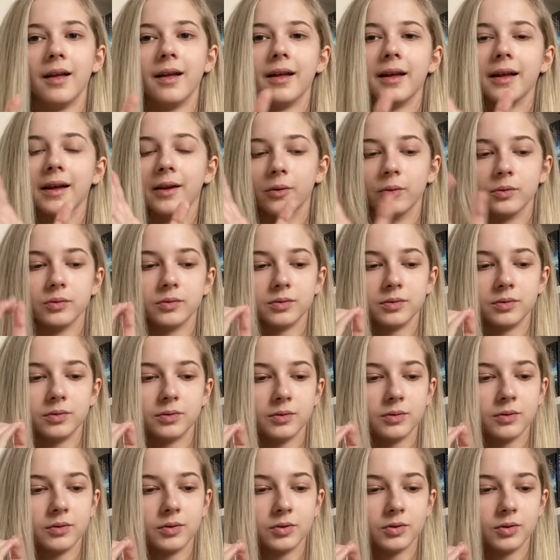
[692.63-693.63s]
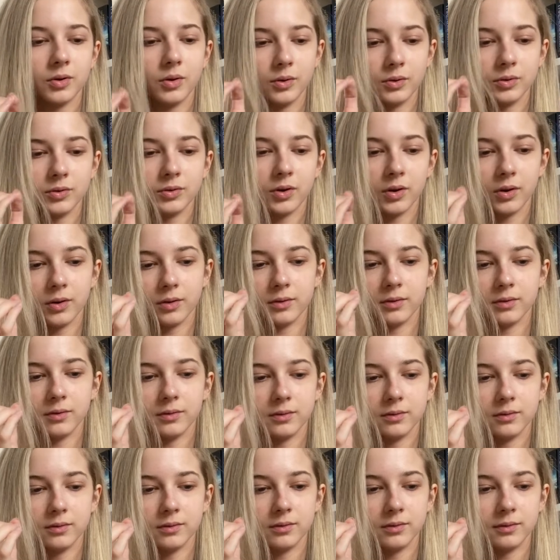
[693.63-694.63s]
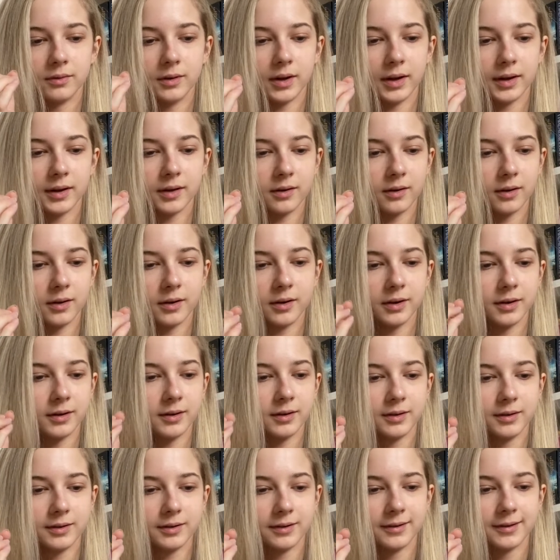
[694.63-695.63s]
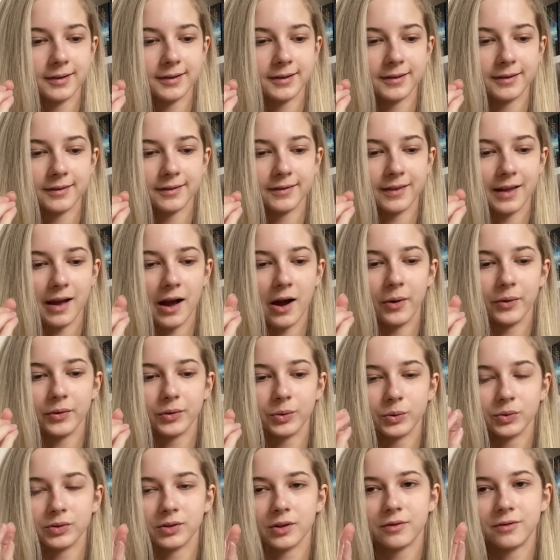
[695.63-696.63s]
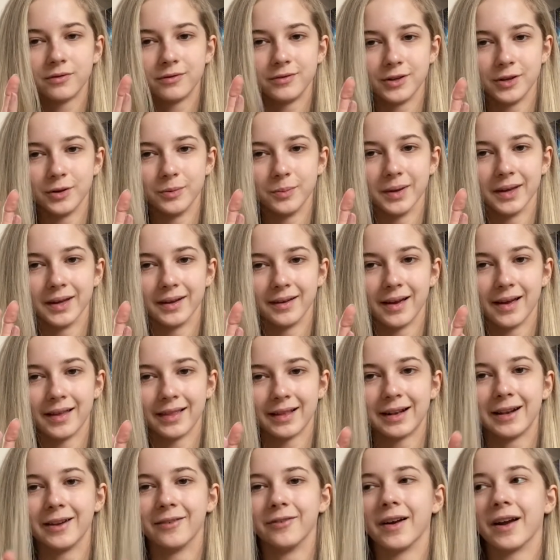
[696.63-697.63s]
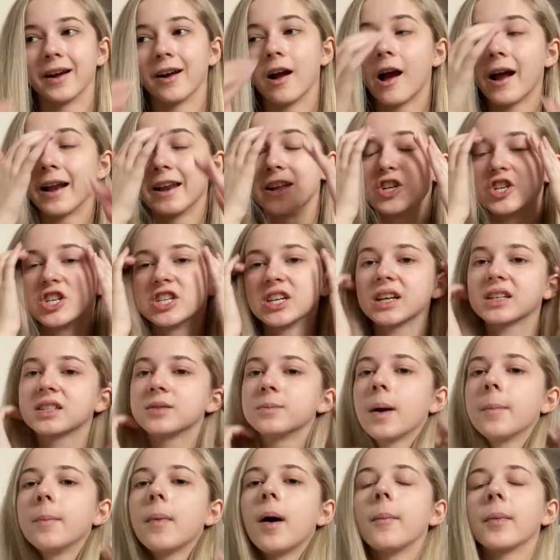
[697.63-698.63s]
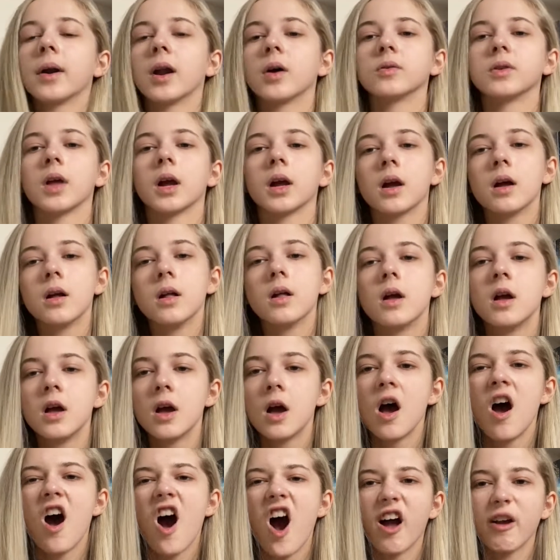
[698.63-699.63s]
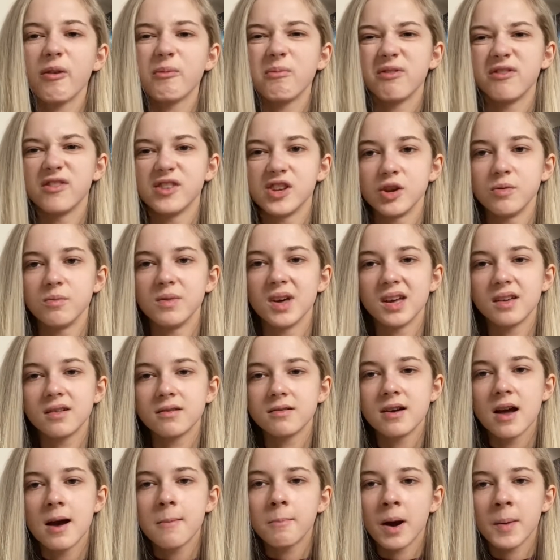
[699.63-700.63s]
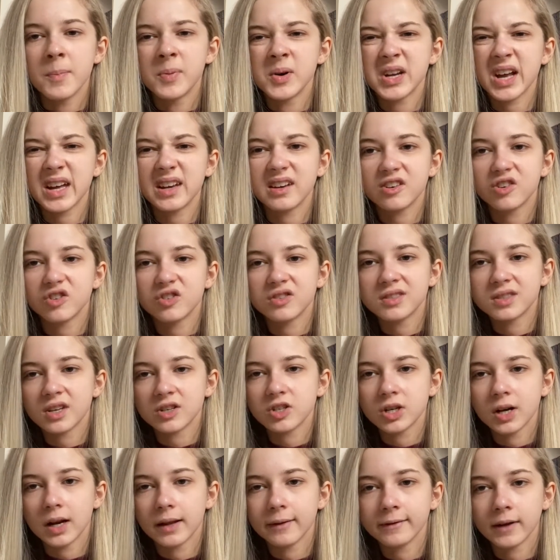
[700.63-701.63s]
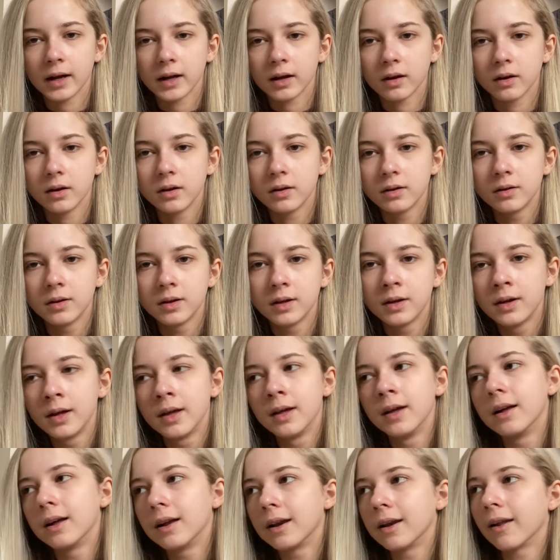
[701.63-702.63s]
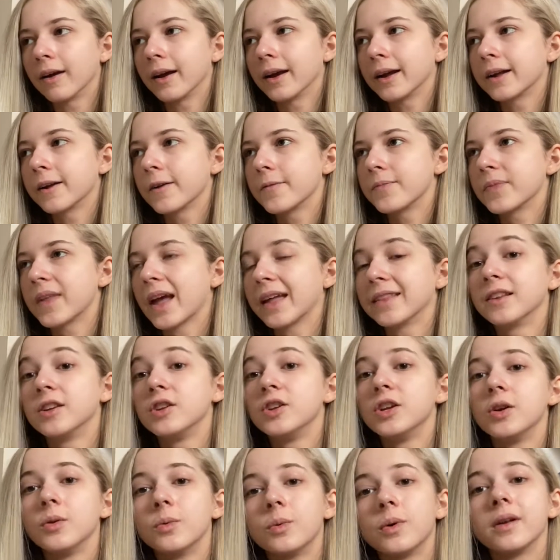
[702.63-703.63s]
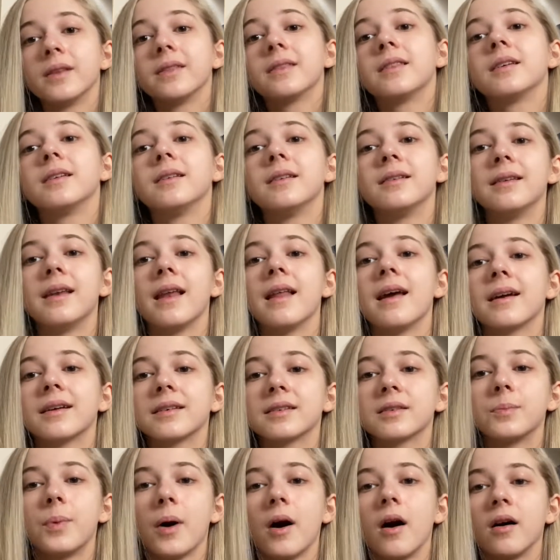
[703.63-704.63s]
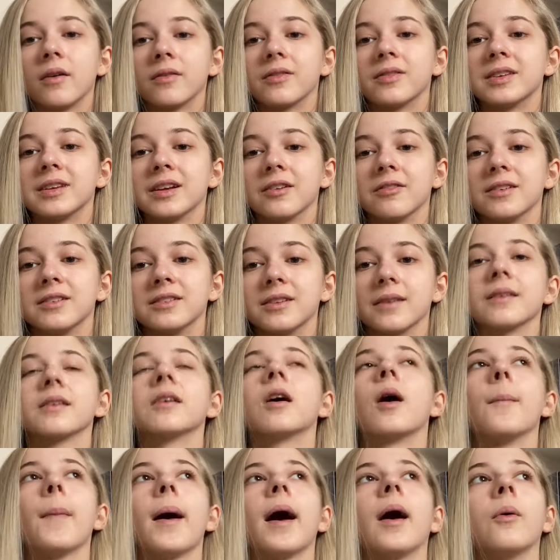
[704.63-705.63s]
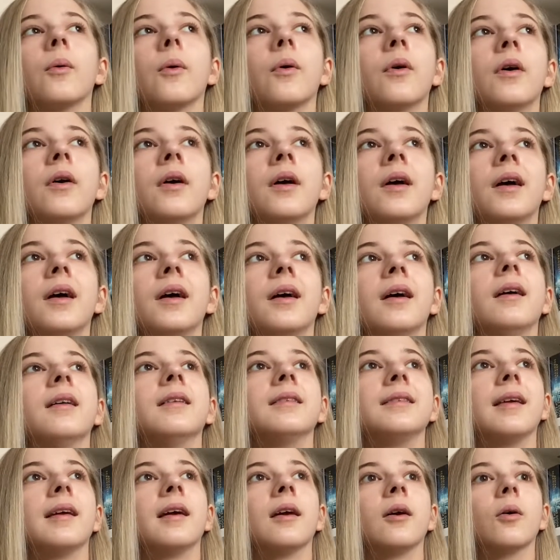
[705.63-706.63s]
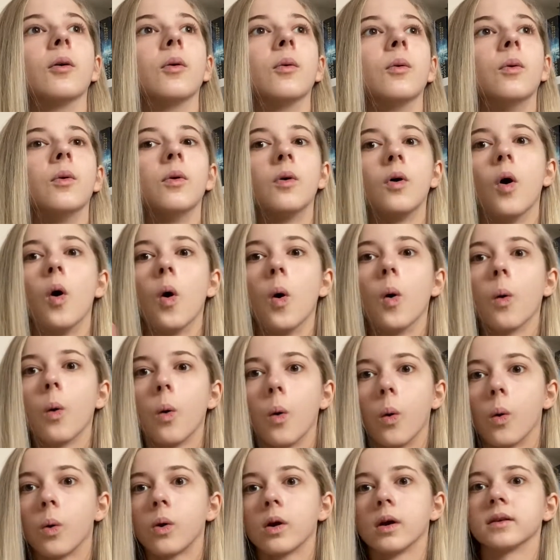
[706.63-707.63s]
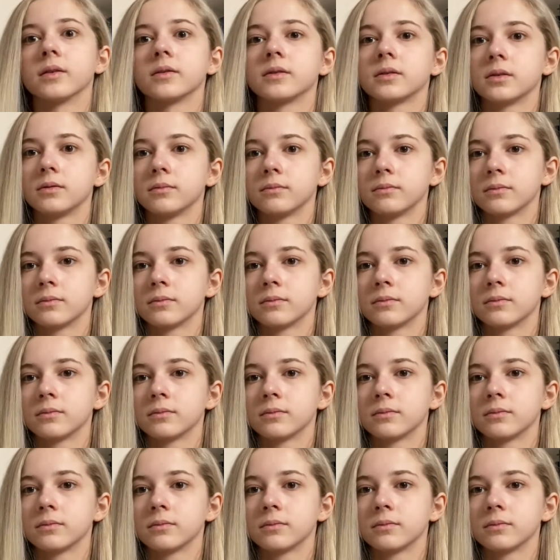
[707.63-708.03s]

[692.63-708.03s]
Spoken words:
it was so like, oh, I was also fuming at a cliffhanger. I literally texted my mum and I was like, I'm fuming, my book ended on such a cliffhanger. Like, and the next part of the series doesn't come out until August.